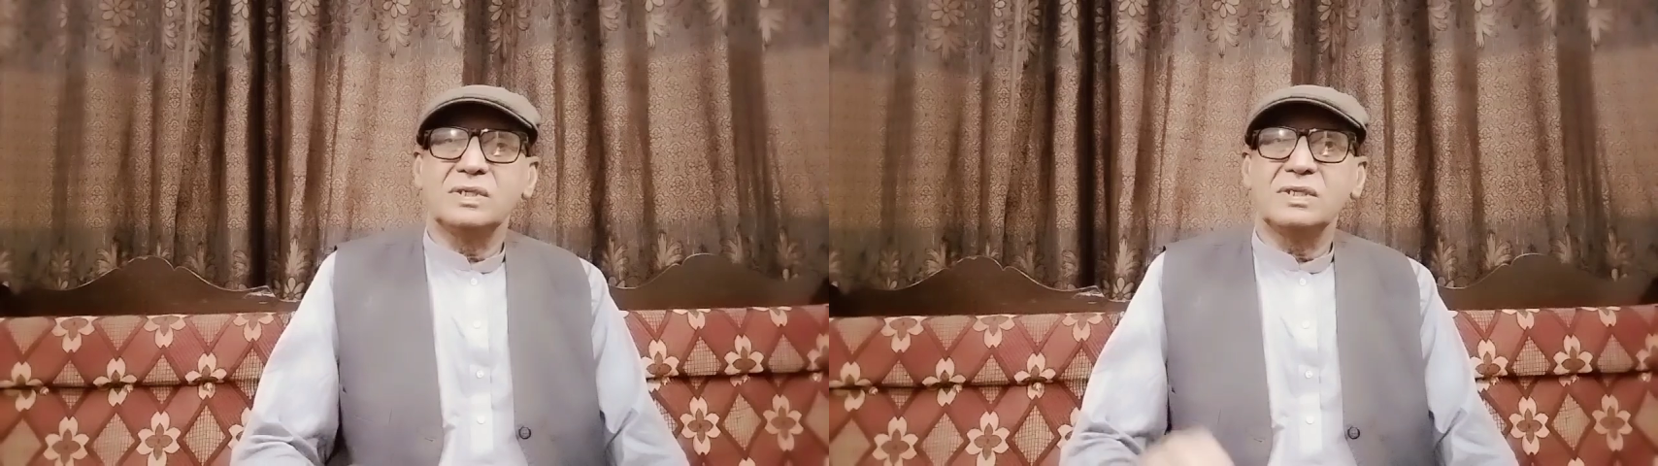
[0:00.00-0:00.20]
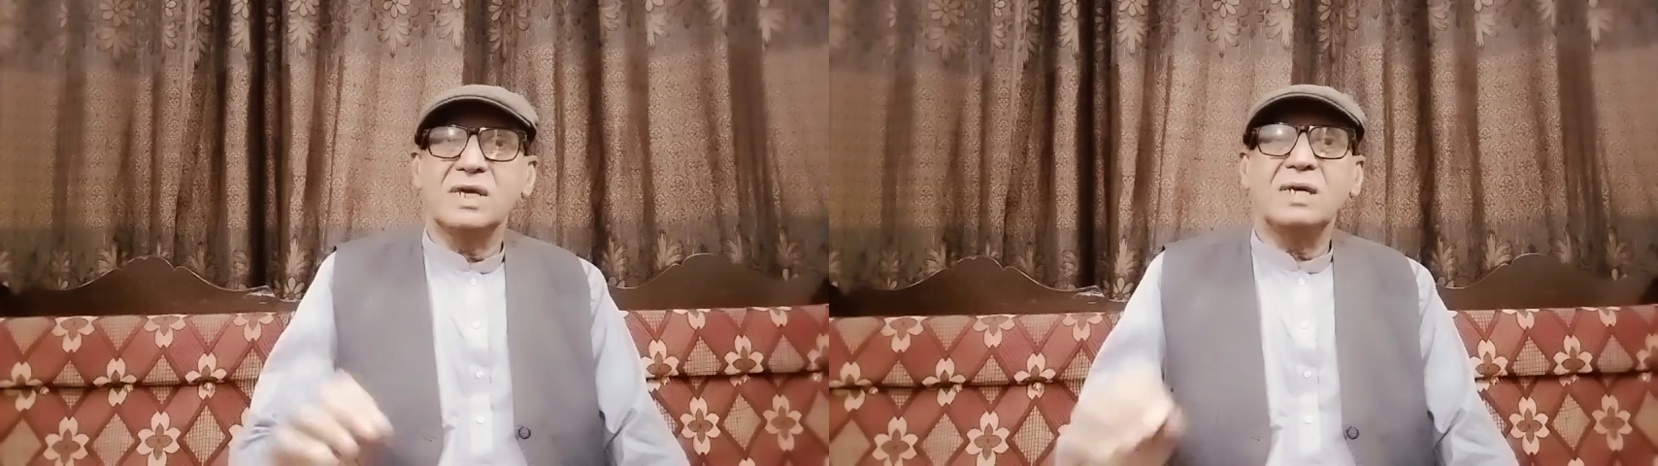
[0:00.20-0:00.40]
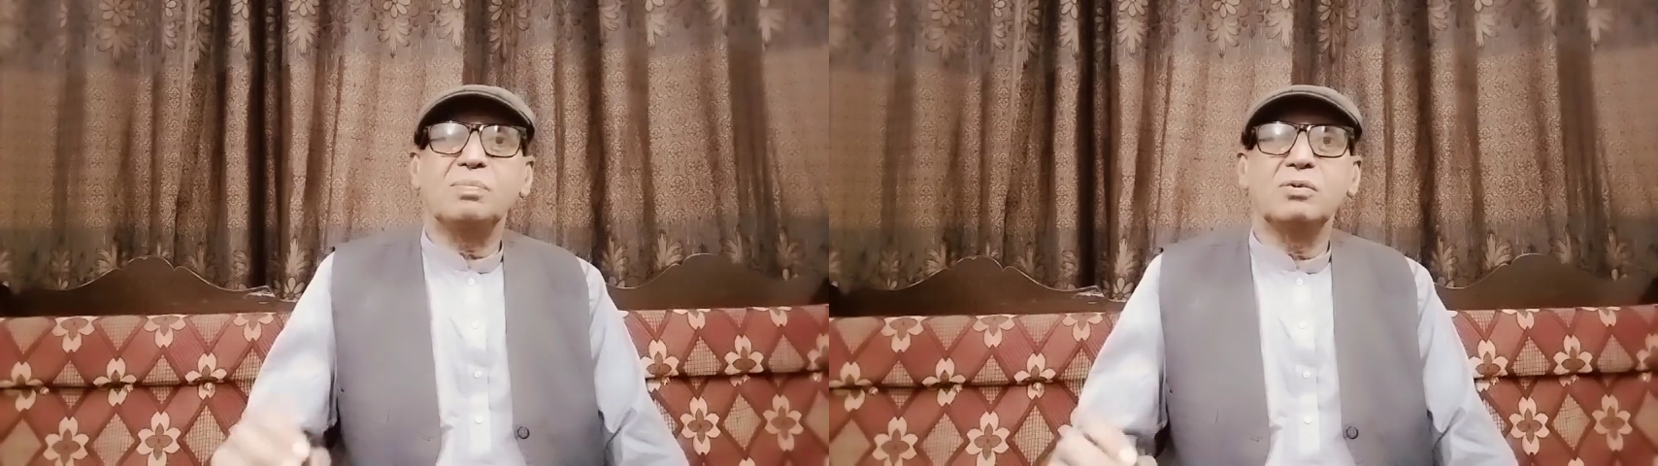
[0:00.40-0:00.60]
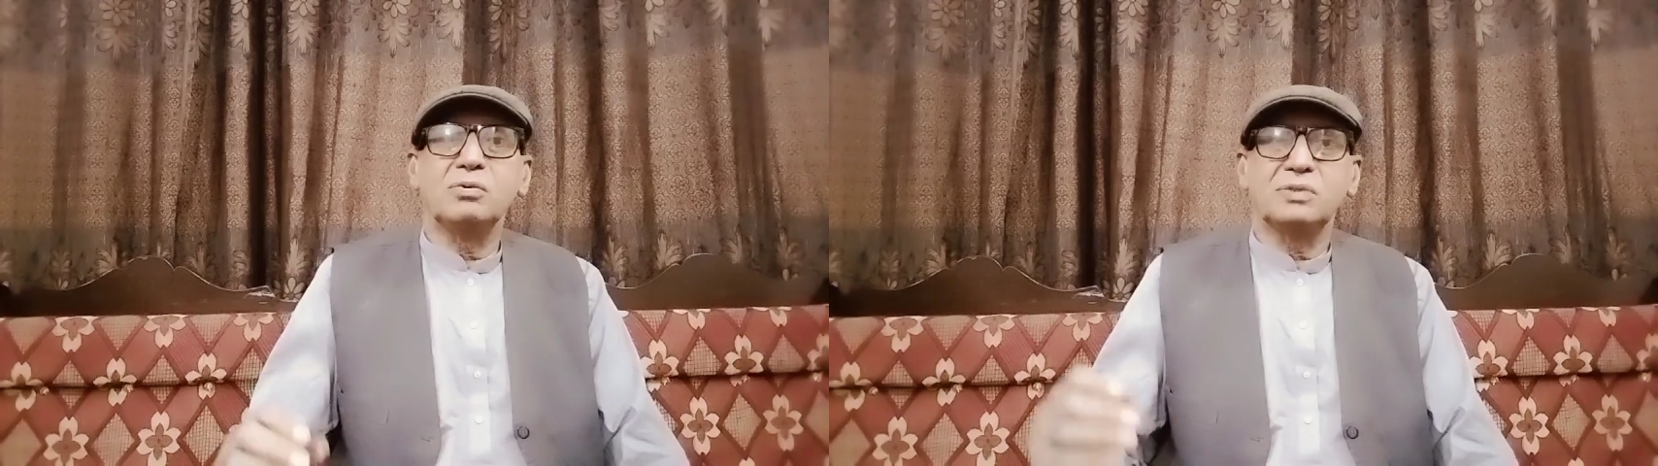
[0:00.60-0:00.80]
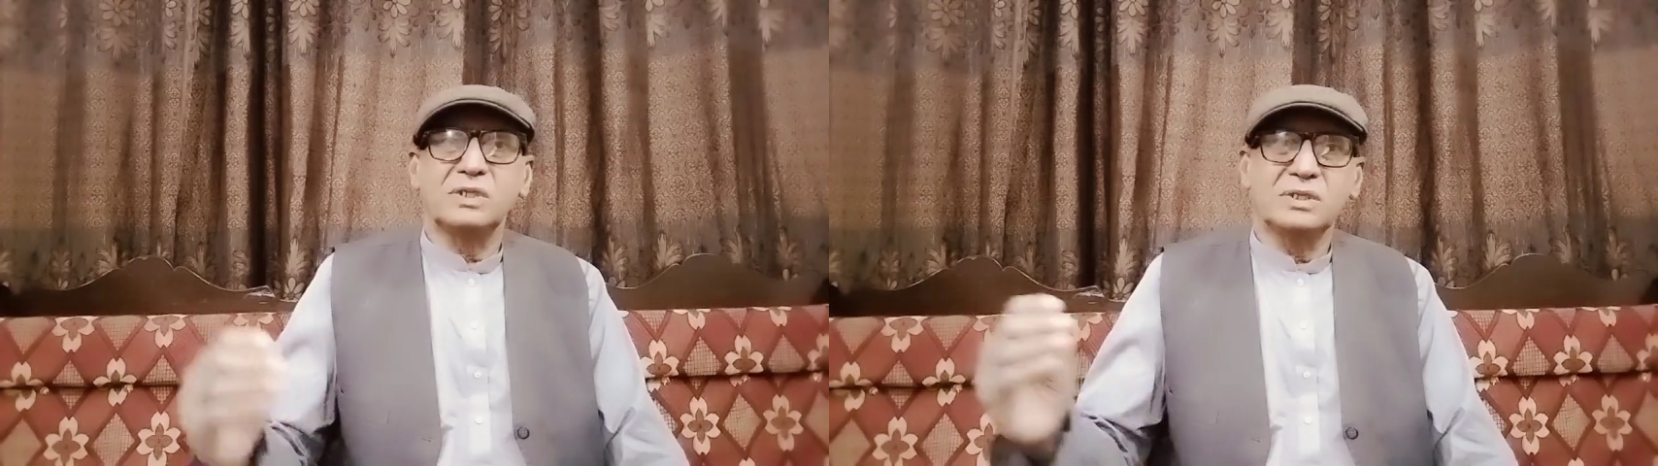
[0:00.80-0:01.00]
that
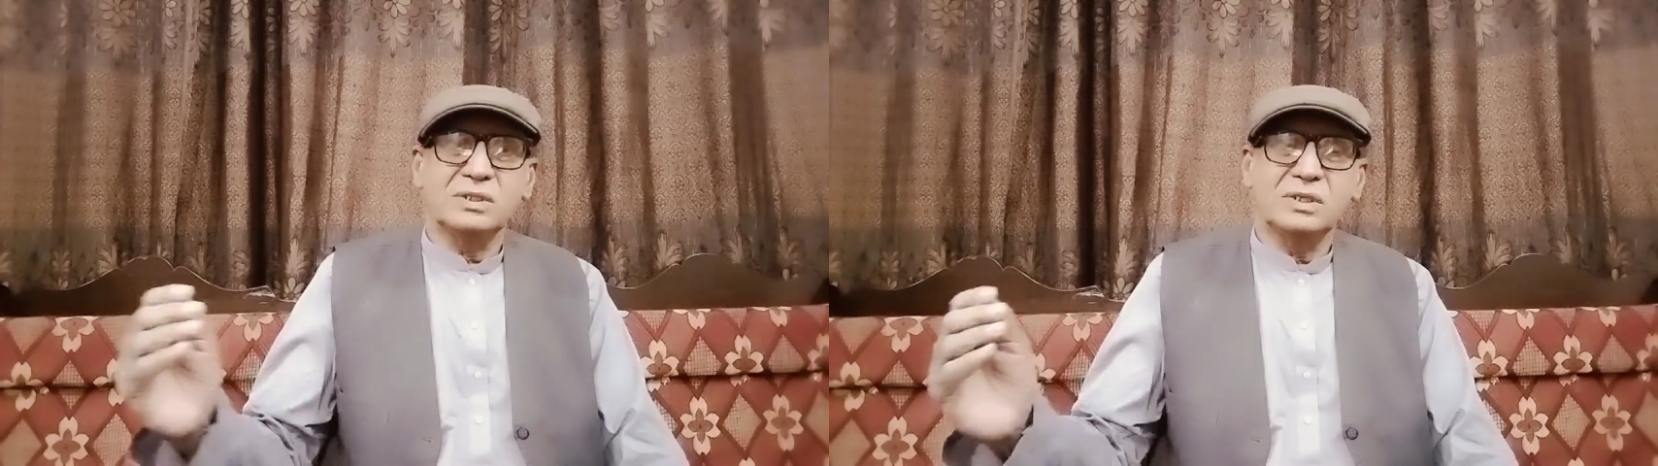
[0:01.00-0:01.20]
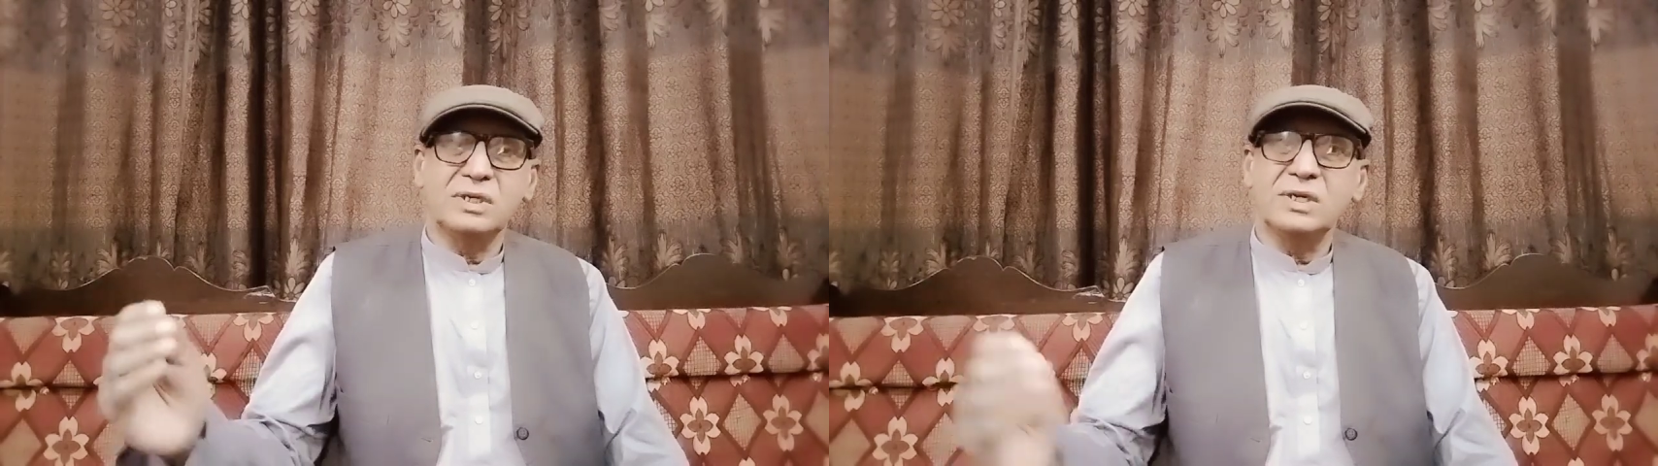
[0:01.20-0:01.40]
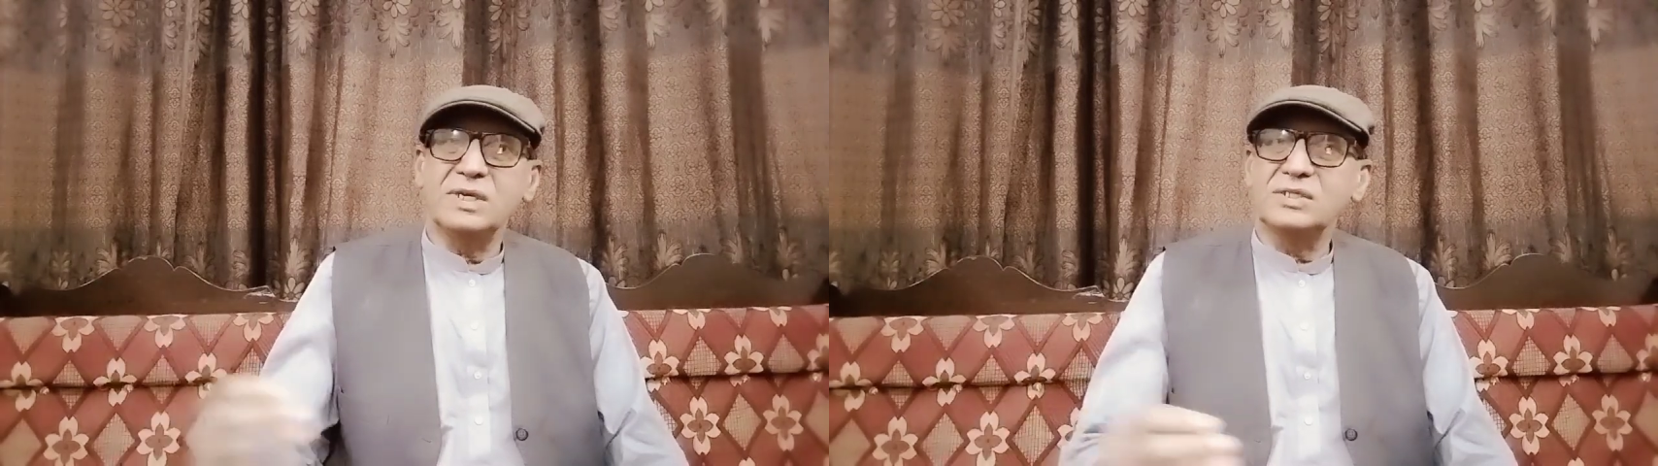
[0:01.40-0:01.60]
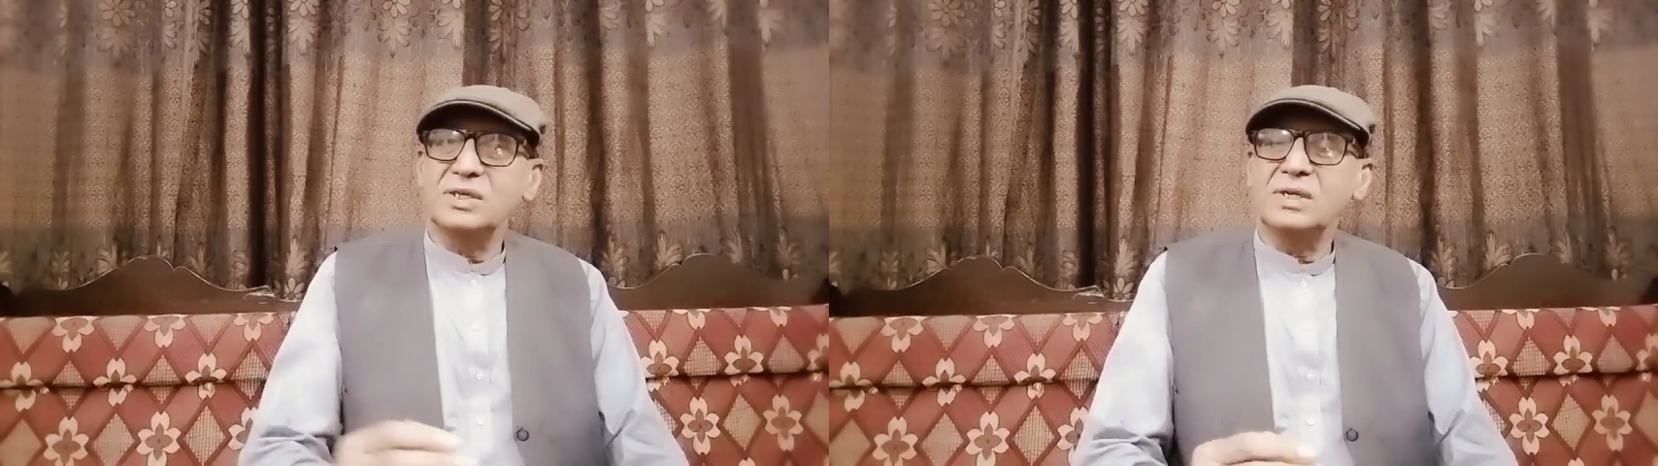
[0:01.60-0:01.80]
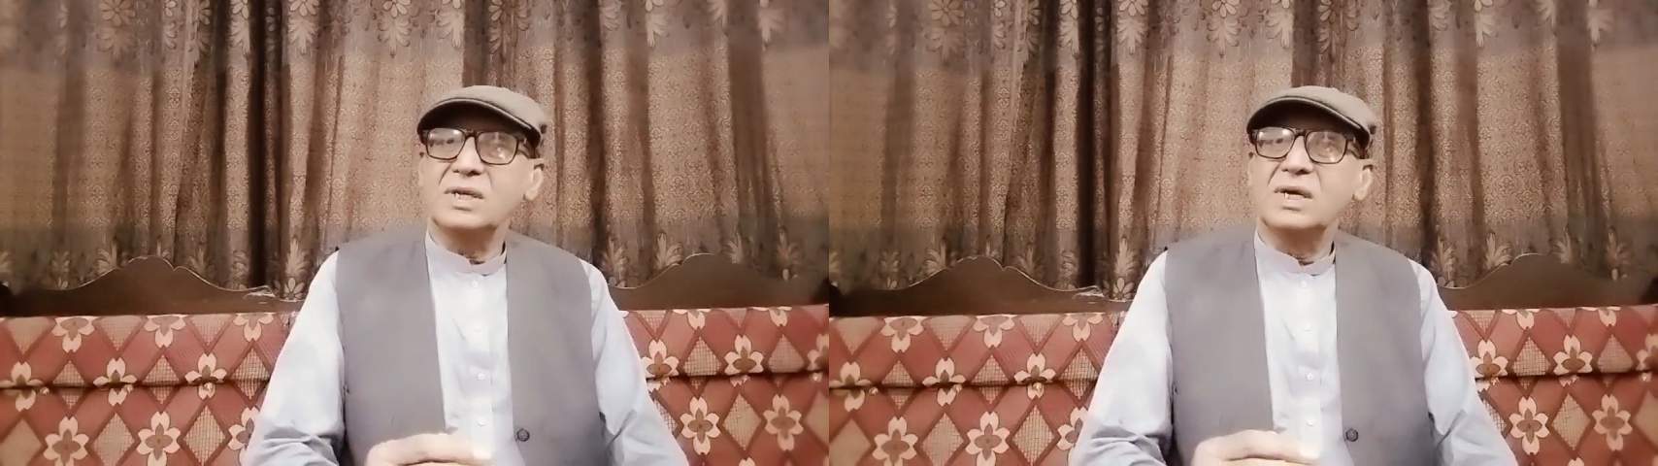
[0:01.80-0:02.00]
produces
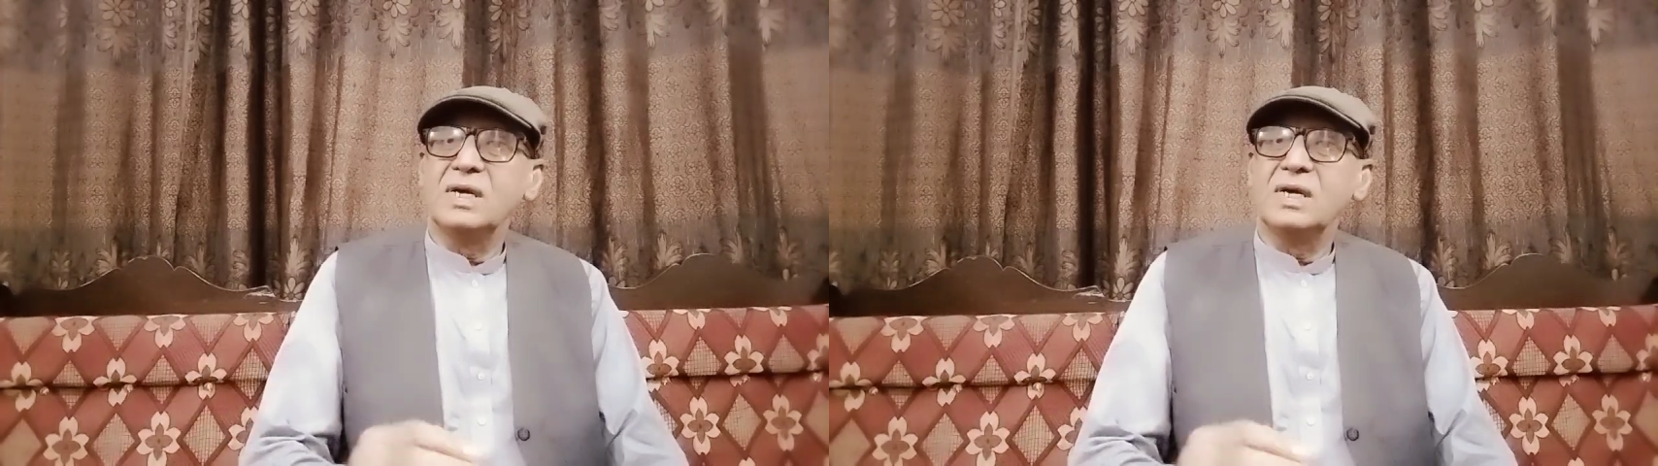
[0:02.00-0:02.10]
irritation,